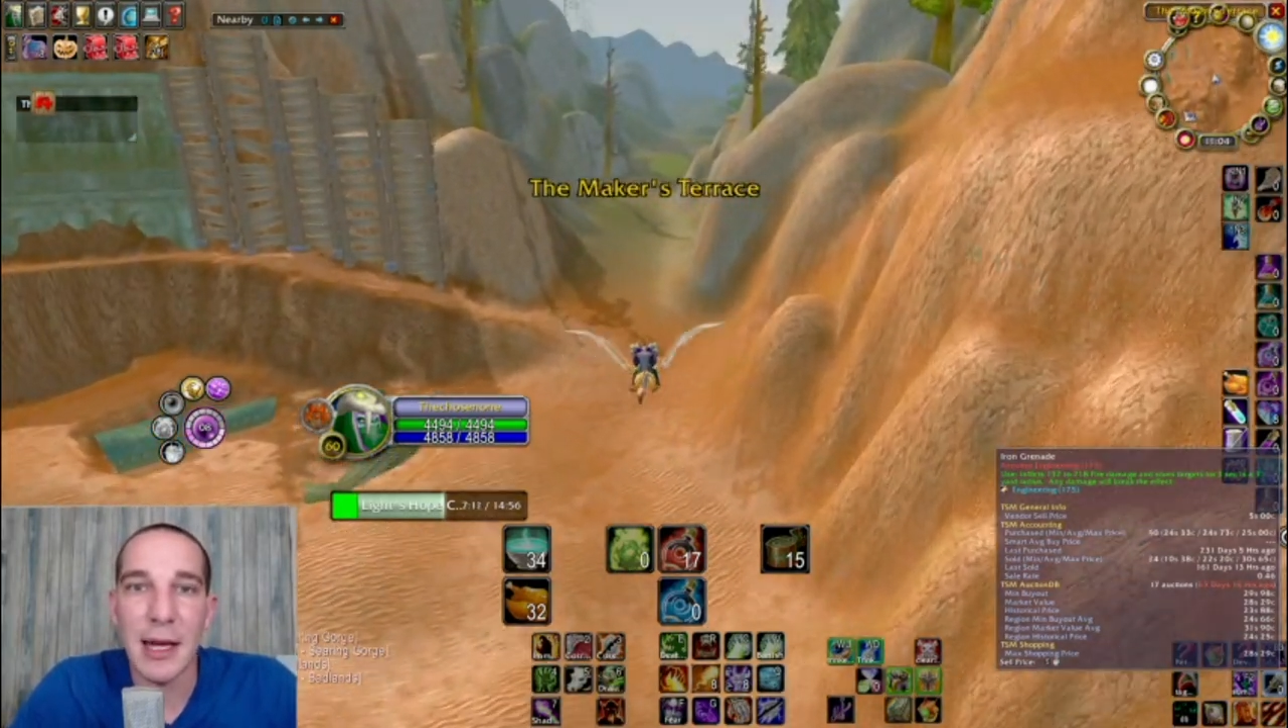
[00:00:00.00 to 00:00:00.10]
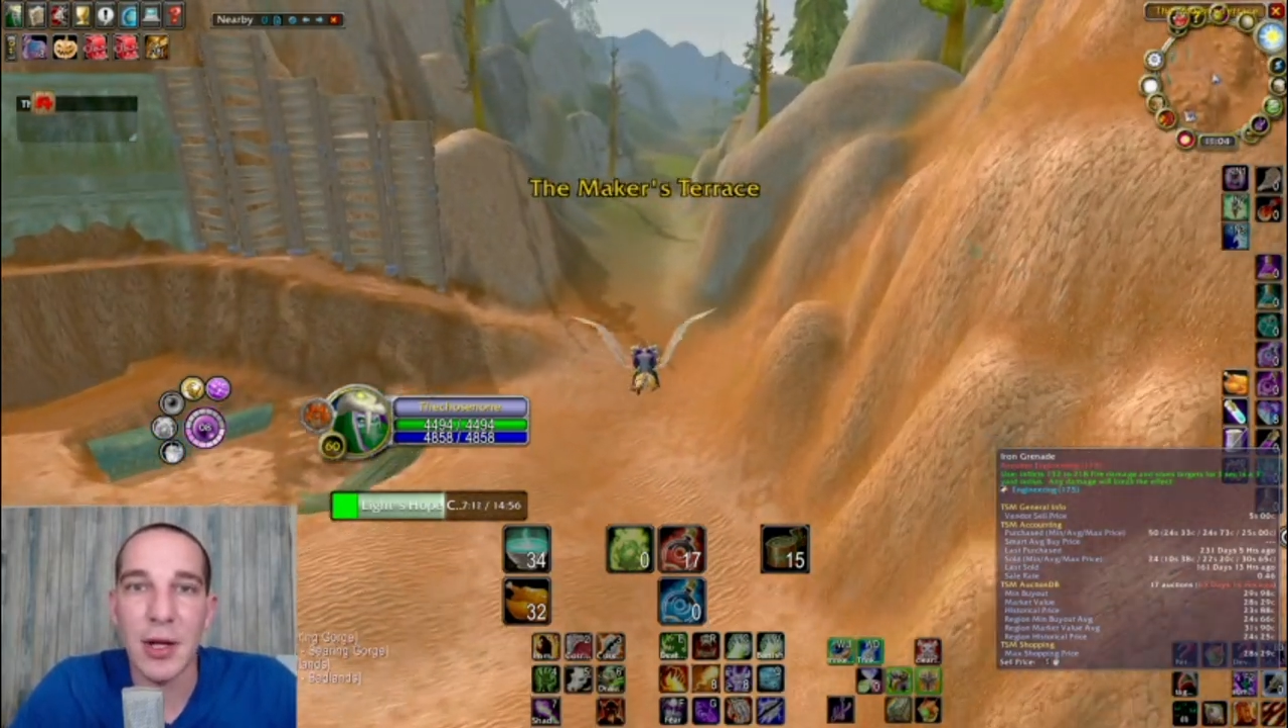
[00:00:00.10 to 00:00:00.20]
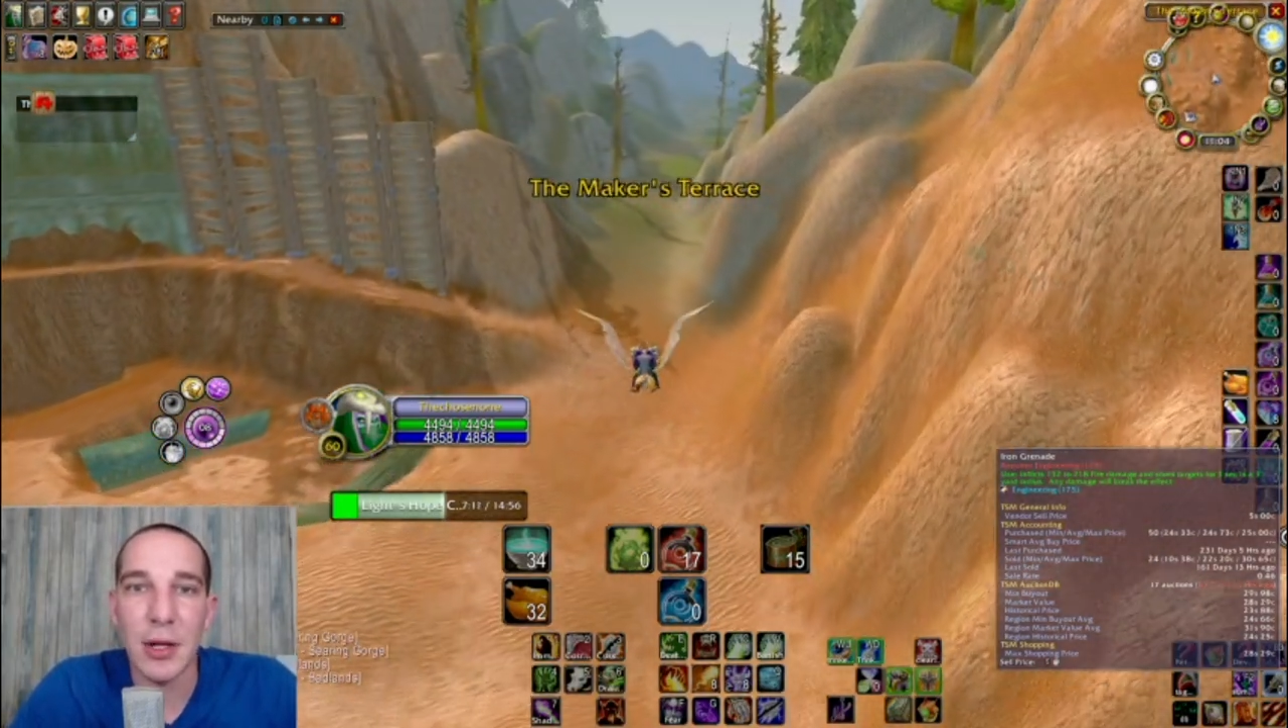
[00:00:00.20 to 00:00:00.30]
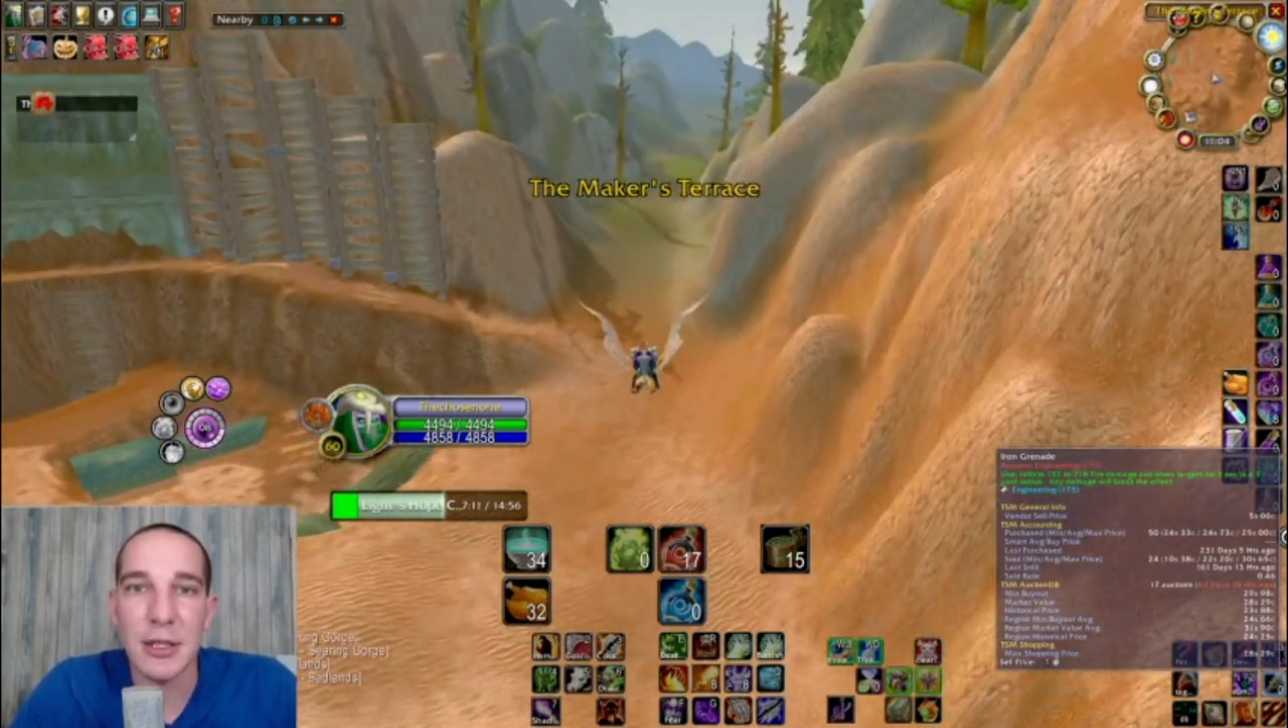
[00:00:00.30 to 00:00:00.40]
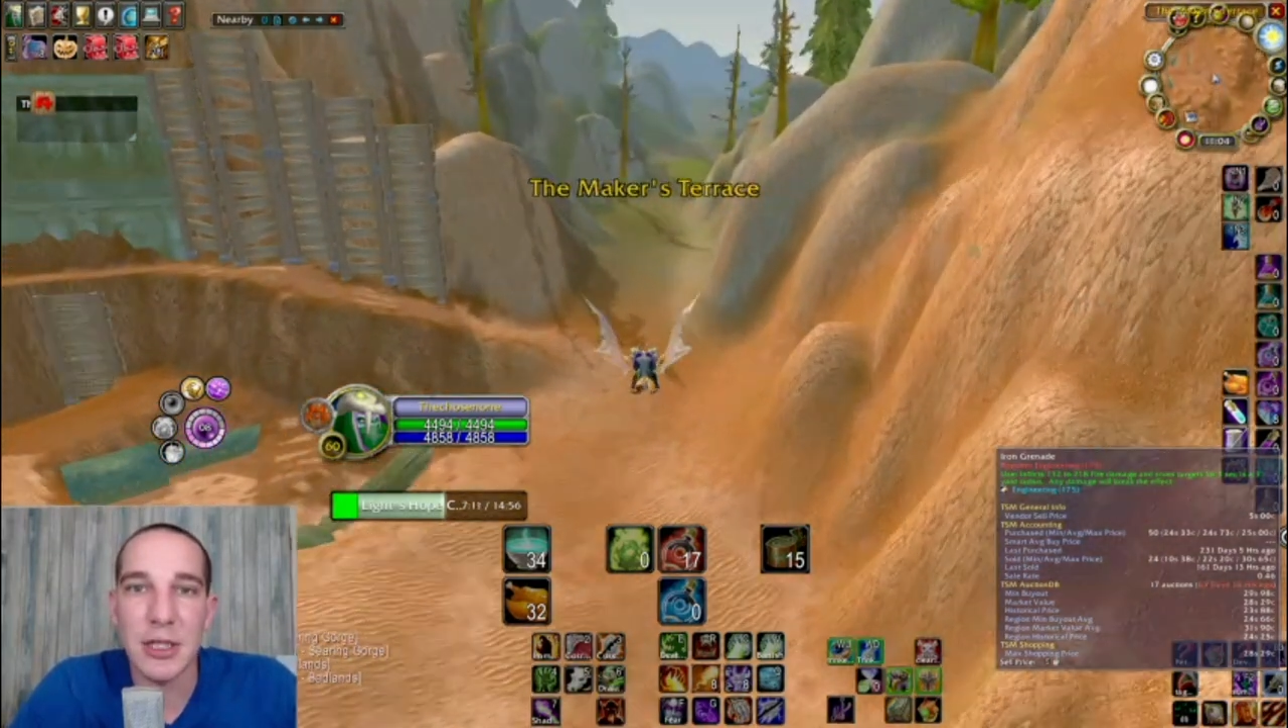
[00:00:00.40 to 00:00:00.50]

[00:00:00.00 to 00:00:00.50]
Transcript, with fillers: that you could